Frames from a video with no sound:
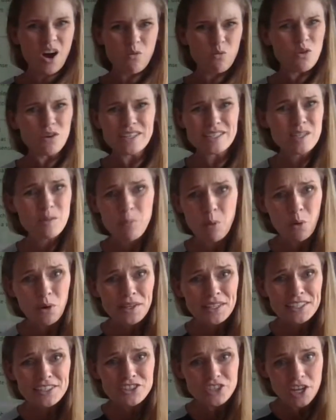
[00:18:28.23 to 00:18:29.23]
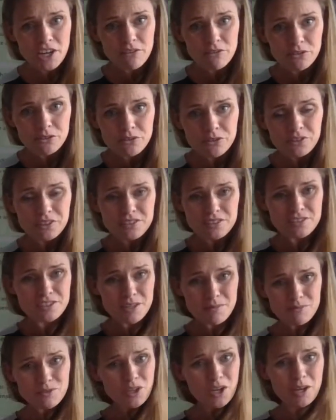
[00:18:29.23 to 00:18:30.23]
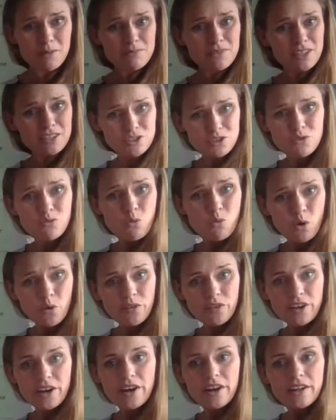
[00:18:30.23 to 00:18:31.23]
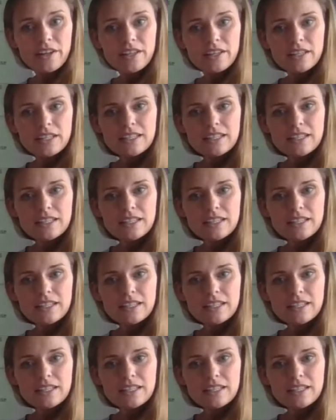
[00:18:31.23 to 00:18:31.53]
What is the point in Gerald? Sometimes I do wonder.